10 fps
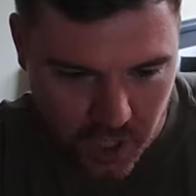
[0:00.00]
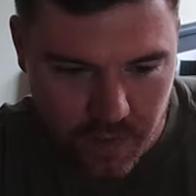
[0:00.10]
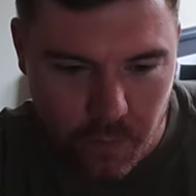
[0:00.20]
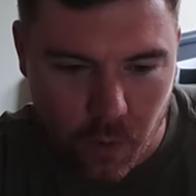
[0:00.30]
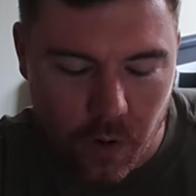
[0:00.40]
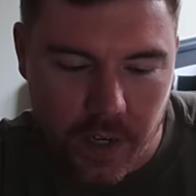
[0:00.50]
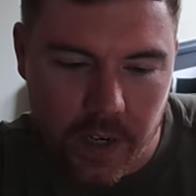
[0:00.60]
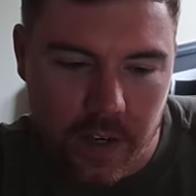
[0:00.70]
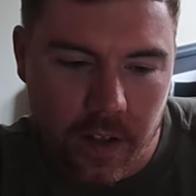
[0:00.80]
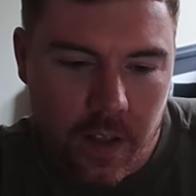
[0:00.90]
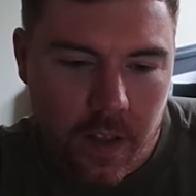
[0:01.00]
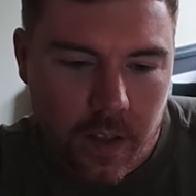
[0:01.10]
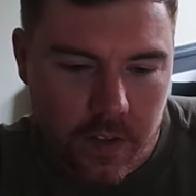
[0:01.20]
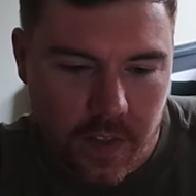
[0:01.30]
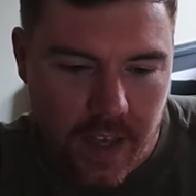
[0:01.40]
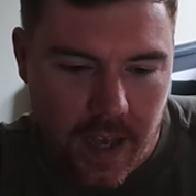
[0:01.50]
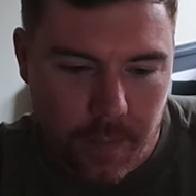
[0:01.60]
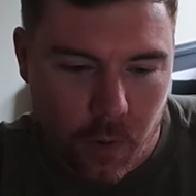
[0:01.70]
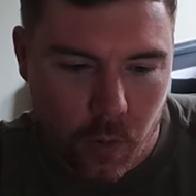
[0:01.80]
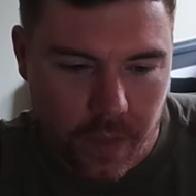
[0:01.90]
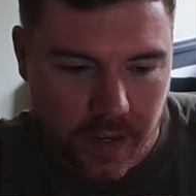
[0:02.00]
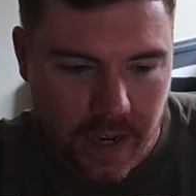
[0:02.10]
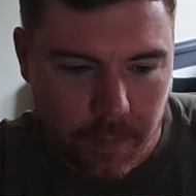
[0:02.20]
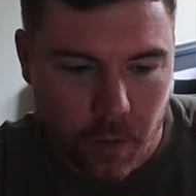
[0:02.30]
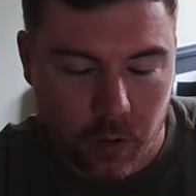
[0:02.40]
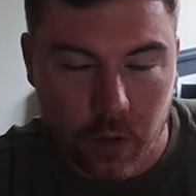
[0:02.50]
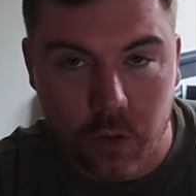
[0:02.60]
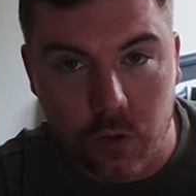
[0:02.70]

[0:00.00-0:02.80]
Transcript: of him walking in to the airport with a cap on.